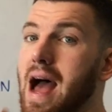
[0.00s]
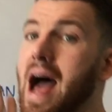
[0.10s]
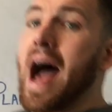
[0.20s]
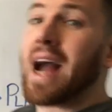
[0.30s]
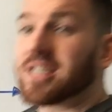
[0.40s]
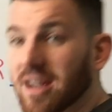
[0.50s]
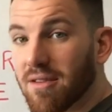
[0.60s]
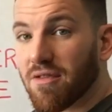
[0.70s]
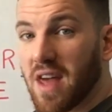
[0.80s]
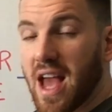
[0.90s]

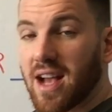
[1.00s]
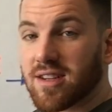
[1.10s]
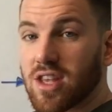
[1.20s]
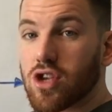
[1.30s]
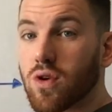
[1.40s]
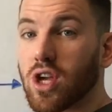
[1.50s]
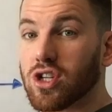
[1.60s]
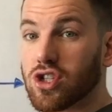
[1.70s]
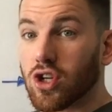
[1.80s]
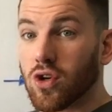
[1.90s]
active things that you
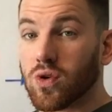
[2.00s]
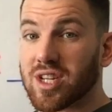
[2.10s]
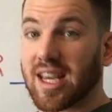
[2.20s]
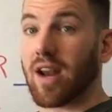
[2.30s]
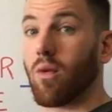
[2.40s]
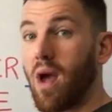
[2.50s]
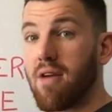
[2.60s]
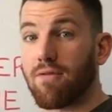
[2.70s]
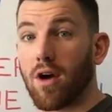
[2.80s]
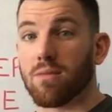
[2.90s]
can do to get
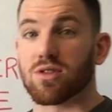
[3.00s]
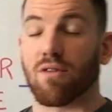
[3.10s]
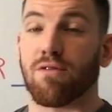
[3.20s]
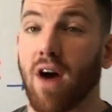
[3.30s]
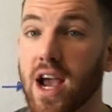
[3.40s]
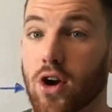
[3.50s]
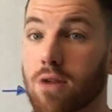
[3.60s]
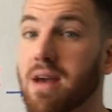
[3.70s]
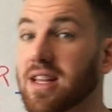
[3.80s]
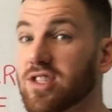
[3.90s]
away from, to fight, or
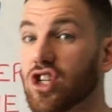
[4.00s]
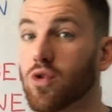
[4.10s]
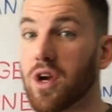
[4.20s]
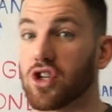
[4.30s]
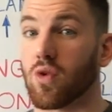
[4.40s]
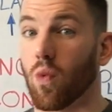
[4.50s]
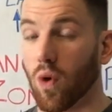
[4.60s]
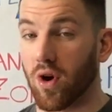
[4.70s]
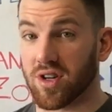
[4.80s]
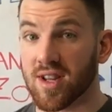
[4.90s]
to make that situation
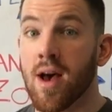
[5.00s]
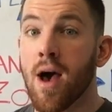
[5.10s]
worse.